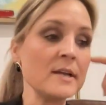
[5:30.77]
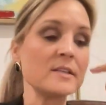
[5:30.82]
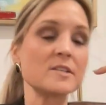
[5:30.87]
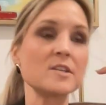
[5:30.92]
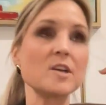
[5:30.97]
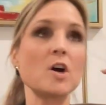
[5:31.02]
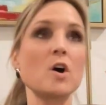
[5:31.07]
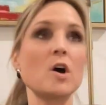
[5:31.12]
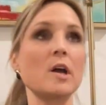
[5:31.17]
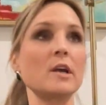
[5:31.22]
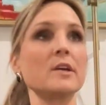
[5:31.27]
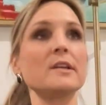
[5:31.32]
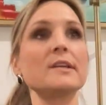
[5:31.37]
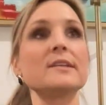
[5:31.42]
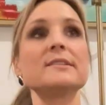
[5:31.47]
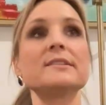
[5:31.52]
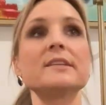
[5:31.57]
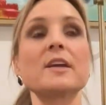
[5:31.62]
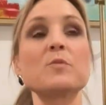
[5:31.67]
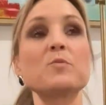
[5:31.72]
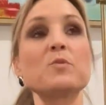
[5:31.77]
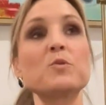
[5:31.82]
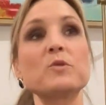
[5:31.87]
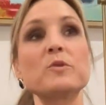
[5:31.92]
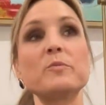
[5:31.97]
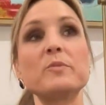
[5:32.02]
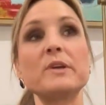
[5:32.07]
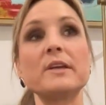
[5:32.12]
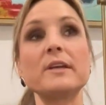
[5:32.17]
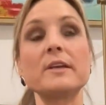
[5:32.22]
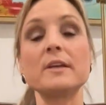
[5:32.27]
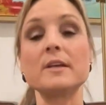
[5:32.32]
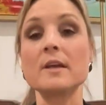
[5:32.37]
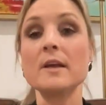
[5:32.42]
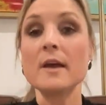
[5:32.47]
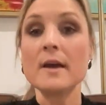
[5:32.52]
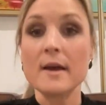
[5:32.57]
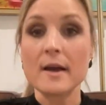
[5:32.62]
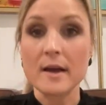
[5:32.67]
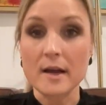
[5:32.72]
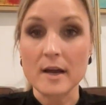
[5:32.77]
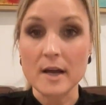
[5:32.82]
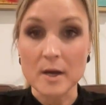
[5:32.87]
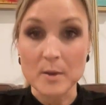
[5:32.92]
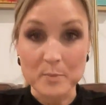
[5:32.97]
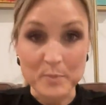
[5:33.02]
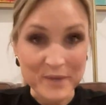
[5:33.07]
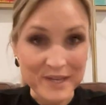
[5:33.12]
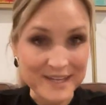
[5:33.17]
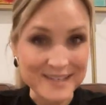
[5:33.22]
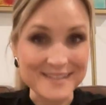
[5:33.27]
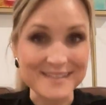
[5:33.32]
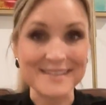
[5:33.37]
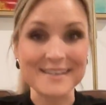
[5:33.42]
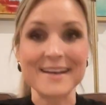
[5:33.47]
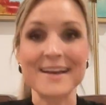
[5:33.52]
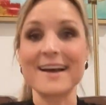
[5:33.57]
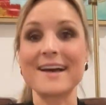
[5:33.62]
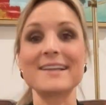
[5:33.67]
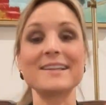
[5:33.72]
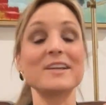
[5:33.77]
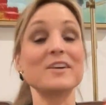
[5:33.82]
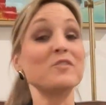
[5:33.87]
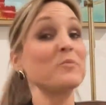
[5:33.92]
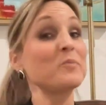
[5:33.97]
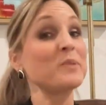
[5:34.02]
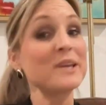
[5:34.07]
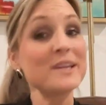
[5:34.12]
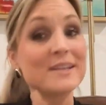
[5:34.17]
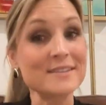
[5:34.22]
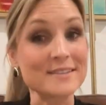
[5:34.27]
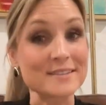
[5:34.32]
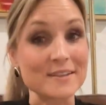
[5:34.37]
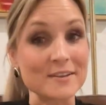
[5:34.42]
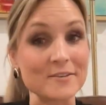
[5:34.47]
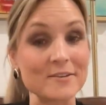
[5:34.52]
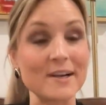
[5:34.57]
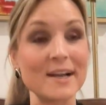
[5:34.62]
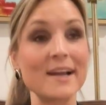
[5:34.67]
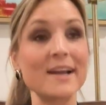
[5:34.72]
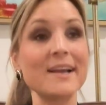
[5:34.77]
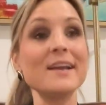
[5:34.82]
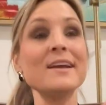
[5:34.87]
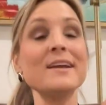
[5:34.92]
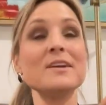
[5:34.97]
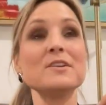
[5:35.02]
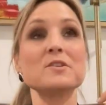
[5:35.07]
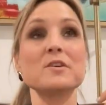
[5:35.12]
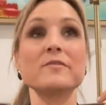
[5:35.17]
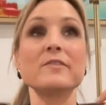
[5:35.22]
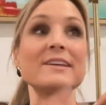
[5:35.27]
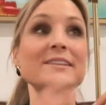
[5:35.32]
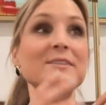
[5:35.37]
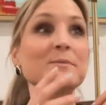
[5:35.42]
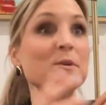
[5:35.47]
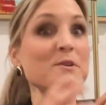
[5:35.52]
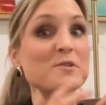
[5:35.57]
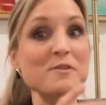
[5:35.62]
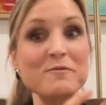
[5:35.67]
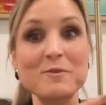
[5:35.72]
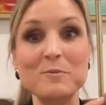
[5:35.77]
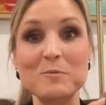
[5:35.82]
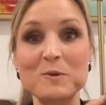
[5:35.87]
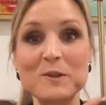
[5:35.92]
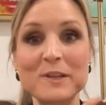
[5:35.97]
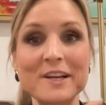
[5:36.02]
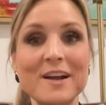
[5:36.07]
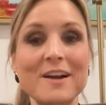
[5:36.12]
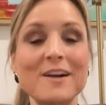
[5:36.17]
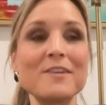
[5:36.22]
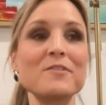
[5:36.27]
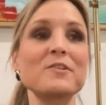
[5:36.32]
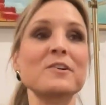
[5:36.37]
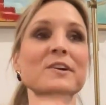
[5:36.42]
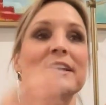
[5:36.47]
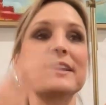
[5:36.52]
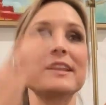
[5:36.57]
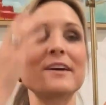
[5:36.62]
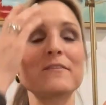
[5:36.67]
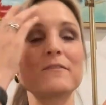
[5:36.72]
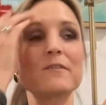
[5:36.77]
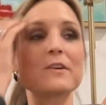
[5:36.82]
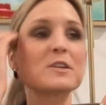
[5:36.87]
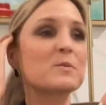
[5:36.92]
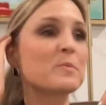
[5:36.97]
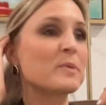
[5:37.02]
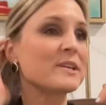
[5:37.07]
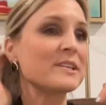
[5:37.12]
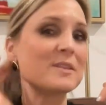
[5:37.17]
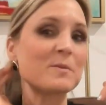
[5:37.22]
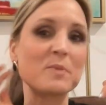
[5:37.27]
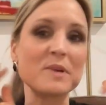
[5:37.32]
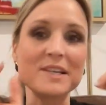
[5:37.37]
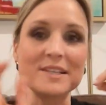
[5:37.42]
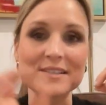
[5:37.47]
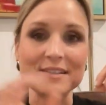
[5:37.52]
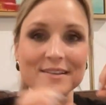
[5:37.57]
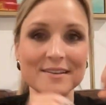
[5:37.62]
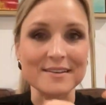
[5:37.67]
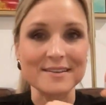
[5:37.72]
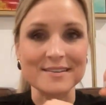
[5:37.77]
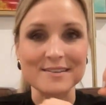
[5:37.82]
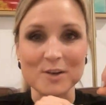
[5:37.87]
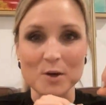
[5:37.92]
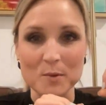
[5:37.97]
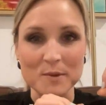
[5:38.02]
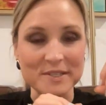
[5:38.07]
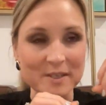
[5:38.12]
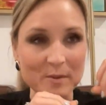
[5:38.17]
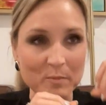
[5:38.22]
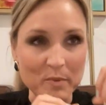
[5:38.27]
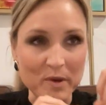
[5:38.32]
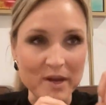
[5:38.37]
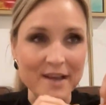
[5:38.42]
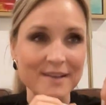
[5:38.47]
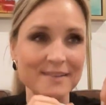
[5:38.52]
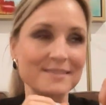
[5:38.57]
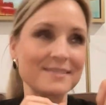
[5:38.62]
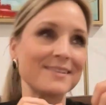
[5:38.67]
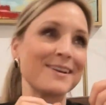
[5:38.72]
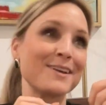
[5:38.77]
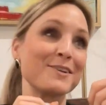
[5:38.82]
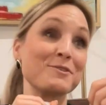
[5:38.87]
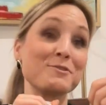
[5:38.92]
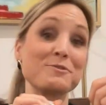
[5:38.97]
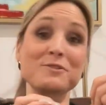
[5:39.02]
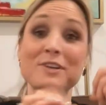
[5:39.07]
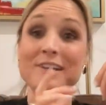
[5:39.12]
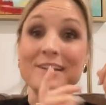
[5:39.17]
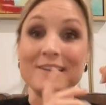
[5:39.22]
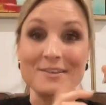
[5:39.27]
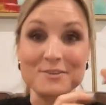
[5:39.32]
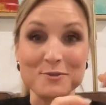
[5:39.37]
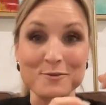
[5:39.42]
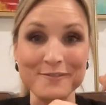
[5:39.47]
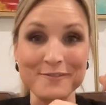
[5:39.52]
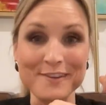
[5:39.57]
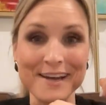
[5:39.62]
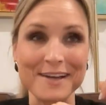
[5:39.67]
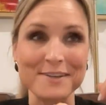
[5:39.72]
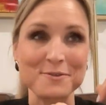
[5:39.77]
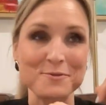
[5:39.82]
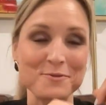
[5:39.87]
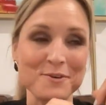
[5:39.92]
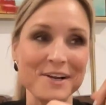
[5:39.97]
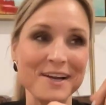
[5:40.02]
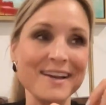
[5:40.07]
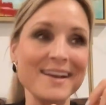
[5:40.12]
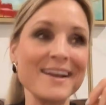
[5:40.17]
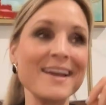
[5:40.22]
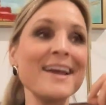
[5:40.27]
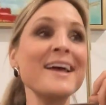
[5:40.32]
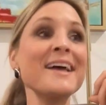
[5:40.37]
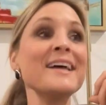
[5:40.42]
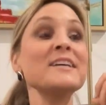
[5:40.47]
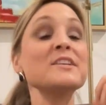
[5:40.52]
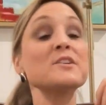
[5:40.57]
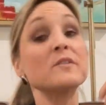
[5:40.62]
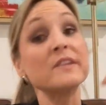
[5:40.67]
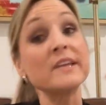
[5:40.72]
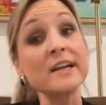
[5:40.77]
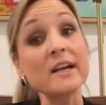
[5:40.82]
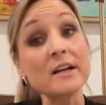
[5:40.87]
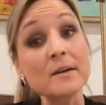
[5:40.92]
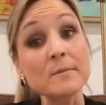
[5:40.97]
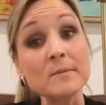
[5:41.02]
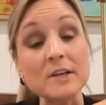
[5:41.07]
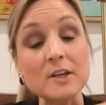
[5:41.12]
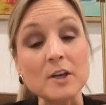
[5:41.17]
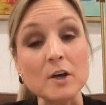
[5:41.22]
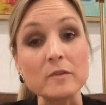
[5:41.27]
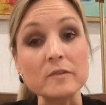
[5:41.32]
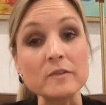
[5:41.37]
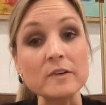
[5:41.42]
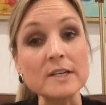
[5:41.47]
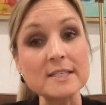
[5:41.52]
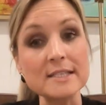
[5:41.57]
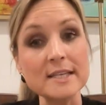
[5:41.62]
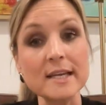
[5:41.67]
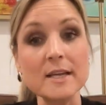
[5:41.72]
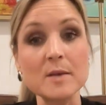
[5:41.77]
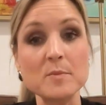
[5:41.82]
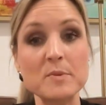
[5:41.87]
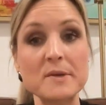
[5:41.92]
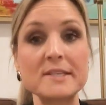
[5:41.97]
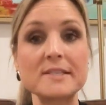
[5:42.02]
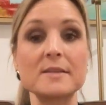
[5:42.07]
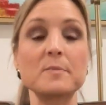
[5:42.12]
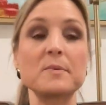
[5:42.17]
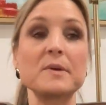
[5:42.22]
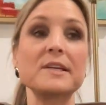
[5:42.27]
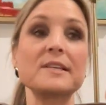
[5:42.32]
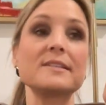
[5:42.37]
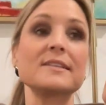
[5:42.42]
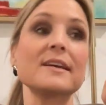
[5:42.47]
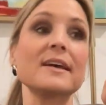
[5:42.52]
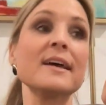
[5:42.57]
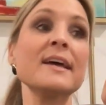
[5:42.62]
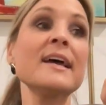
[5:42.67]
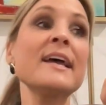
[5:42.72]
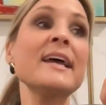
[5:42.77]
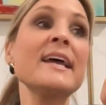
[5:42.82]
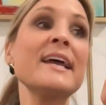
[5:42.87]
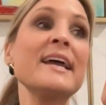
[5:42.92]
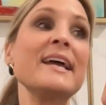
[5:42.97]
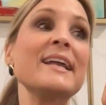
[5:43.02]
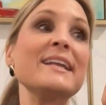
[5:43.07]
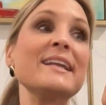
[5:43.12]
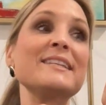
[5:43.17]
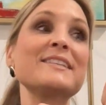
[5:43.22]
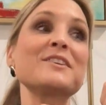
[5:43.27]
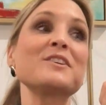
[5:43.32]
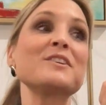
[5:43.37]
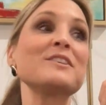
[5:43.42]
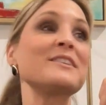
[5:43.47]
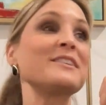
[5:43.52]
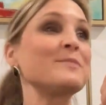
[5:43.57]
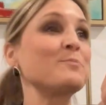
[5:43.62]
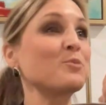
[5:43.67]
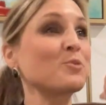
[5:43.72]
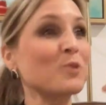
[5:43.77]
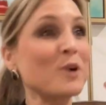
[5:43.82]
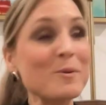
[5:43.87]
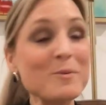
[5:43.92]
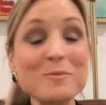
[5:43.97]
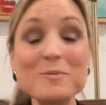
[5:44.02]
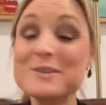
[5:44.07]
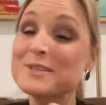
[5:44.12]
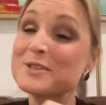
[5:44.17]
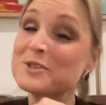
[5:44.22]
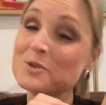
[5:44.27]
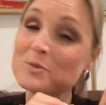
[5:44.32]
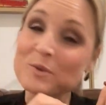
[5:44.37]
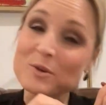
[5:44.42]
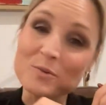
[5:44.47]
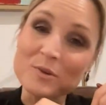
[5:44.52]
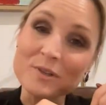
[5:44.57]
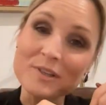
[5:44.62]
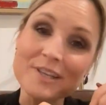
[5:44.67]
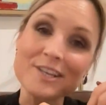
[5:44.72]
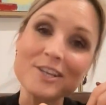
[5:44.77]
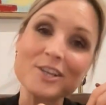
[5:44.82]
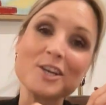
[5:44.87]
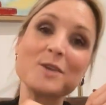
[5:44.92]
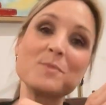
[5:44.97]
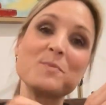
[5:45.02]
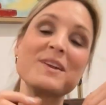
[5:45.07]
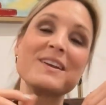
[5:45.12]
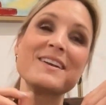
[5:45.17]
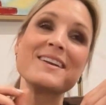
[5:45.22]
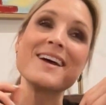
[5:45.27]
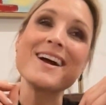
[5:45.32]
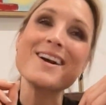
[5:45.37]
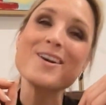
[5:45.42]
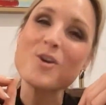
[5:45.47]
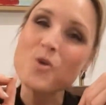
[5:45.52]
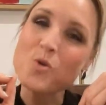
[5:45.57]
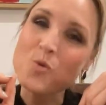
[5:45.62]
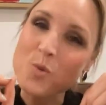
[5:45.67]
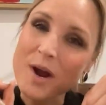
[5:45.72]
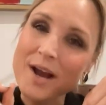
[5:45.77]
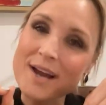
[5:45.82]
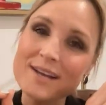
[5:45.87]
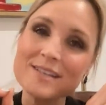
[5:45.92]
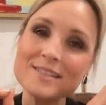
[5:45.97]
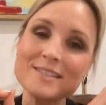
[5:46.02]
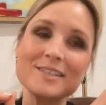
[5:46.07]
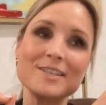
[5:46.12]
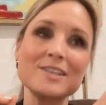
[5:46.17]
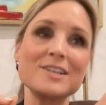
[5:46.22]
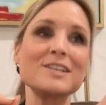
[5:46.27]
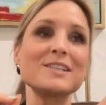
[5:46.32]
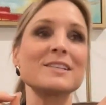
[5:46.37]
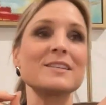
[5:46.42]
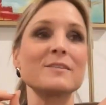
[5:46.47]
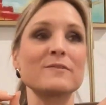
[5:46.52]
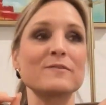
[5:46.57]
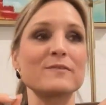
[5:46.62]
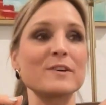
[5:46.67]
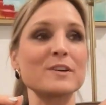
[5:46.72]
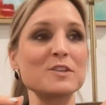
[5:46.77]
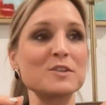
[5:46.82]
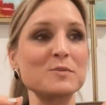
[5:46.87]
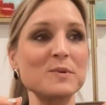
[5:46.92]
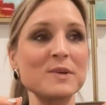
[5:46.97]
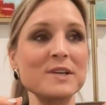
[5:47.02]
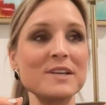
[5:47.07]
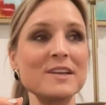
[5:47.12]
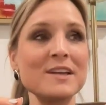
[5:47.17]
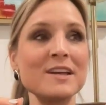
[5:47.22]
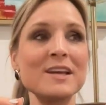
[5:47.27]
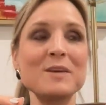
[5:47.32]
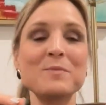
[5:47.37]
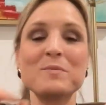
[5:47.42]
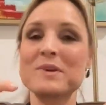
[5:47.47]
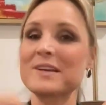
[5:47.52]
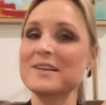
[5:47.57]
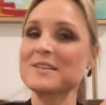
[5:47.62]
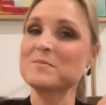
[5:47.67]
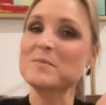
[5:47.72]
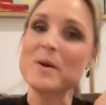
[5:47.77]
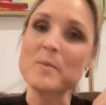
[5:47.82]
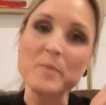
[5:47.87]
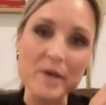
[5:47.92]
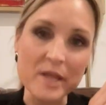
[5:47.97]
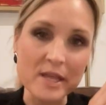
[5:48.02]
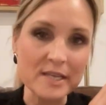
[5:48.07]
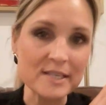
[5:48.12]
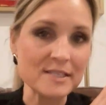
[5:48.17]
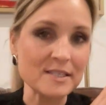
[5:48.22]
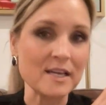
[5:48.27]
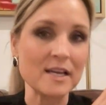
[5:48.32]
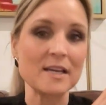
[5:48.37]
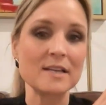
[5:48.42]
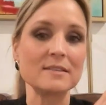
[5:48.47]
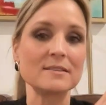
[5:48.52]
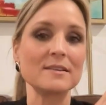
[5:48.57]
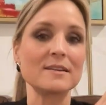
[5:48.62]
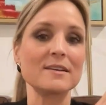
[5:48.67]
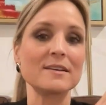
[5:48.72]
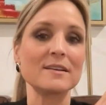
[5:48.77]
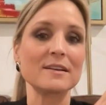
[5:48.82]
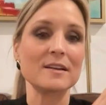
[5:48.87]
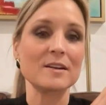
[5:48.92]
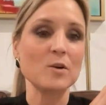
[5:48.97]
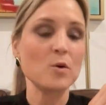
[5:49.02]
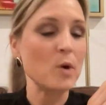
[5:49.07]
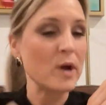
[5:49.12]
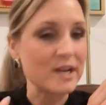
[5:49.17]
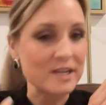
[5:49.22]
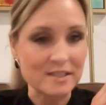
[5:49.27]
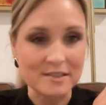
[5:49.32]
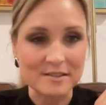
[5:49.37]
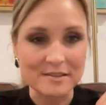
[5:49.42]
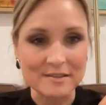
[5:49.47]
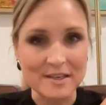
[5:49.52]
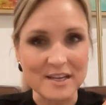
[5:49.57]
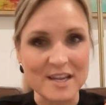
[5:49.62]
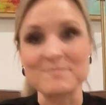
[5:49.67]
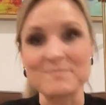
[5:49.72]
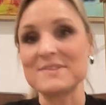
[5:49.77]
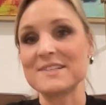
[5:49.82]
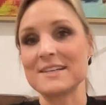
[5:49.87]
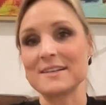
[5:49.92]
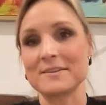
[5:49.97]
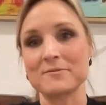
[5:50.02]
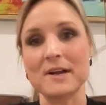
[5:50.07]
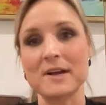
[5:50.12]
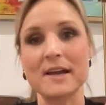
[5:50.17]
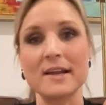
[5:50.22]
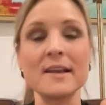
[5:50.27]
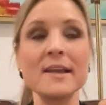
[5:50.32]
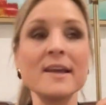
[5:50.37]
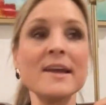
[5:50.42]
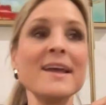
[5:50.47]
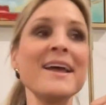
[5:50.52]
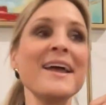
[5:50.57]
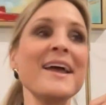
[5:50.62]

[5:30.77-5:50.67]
So a good example would be pizza. I love pizza, right? So especially if I'm really hungry, that first pizza is always the best, and I usually eat it too fast, right? So then I'm going to go for a second piece of pizza, and it's going to probably still be really good, but not quite as good as the first one because my belly's not quite as empty, right?